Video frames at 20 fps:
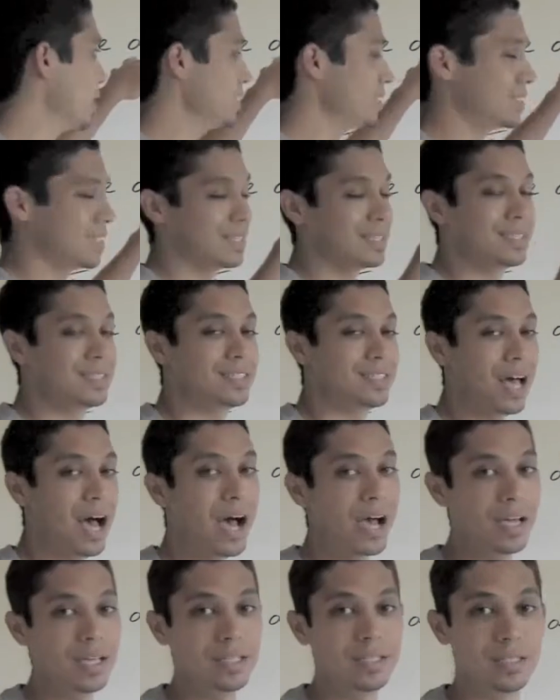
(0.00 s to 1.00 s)
what is the
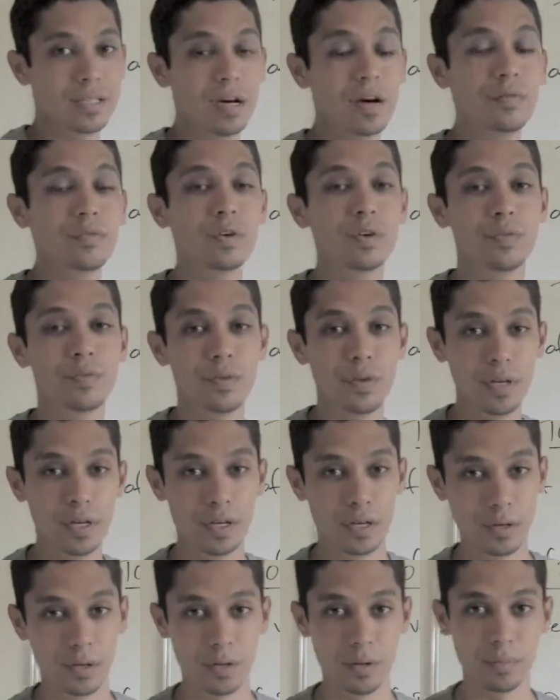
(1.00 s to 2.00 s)
size of your
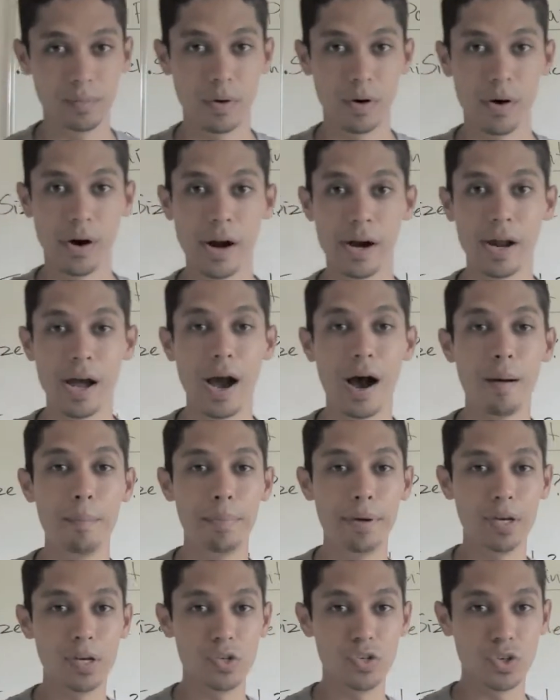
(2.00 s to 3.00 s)
vehicle? All right,
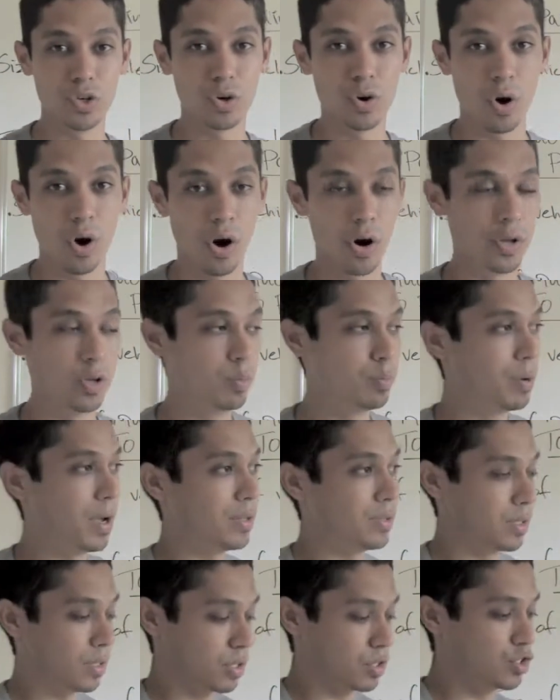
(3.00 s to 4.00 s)
how big is your car? Are you
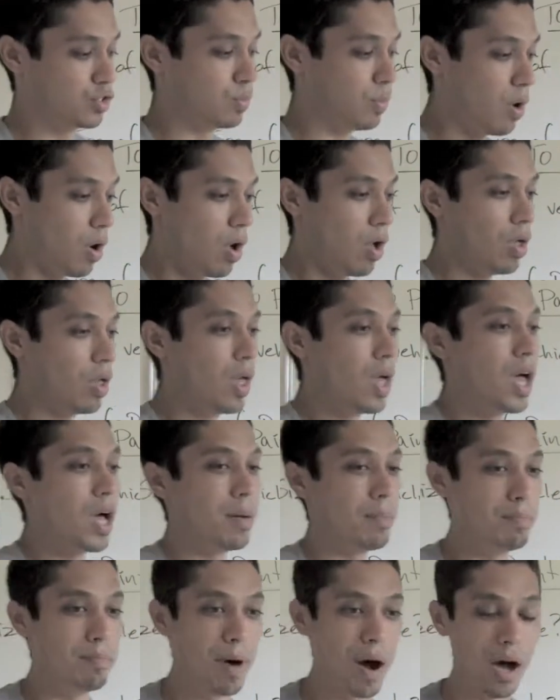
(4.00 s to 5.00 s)
painting a small
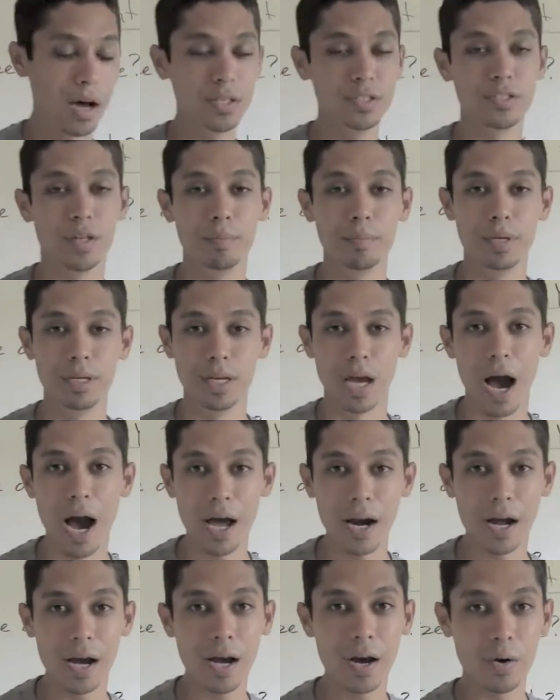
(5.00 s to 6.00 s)
Mazda
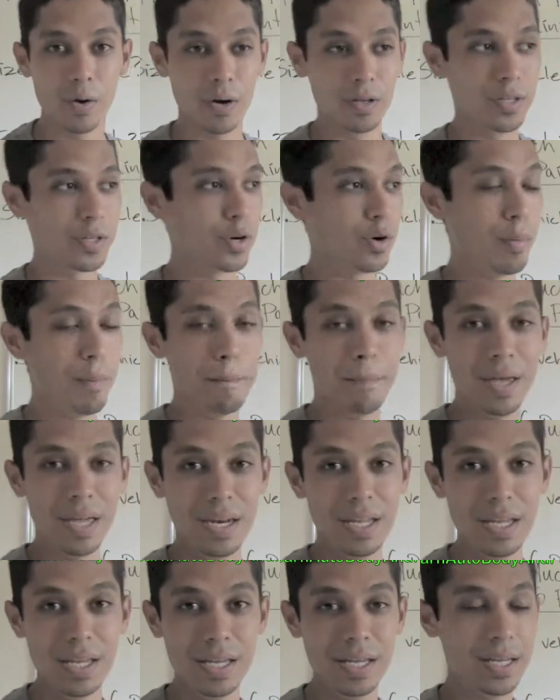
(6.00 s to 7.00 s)
Miata or a little
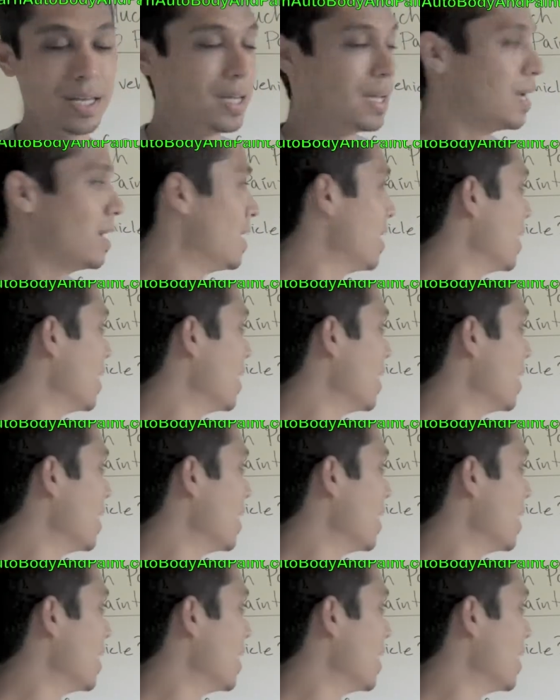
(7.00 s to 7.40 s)
Mini?